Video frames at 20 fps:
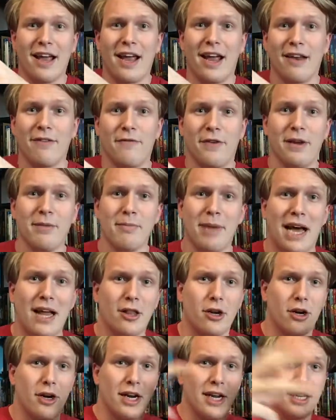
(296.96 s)
And Finn
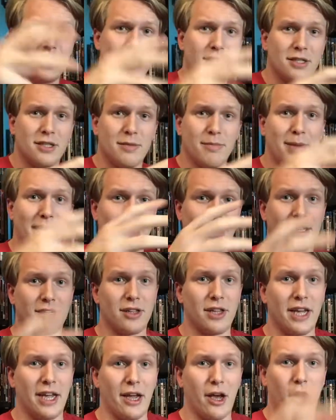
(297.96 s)
Bálor is
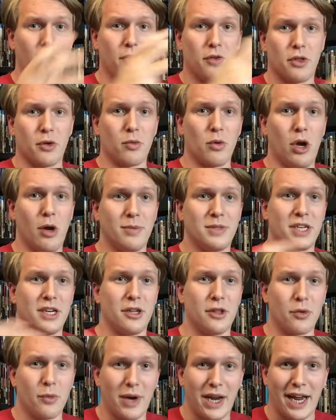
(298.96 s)
basically over the ropes
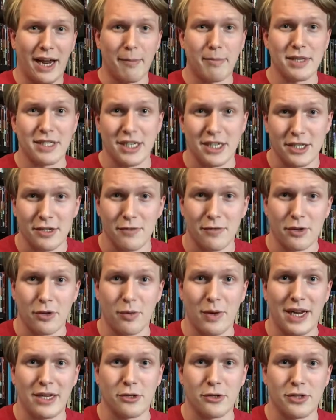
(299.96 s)
into the ring in position for the
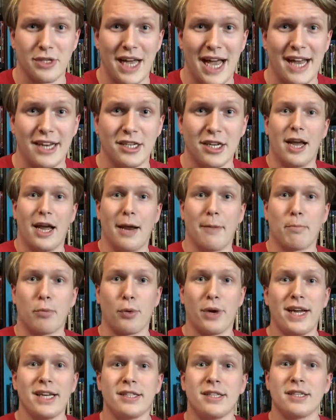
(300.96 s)
Razor's Edge. And
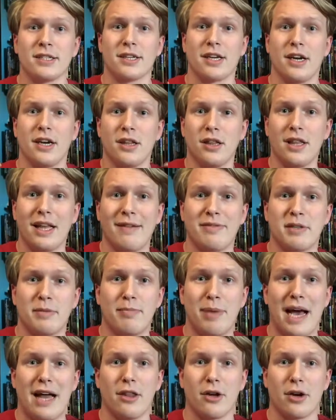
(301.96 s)
Priest is going to lift
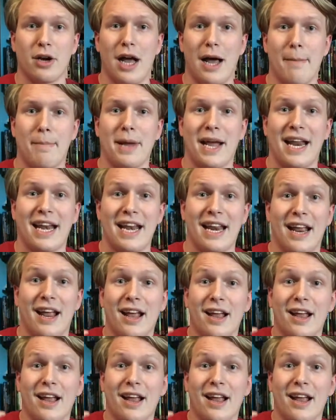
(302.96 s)
Bálor up and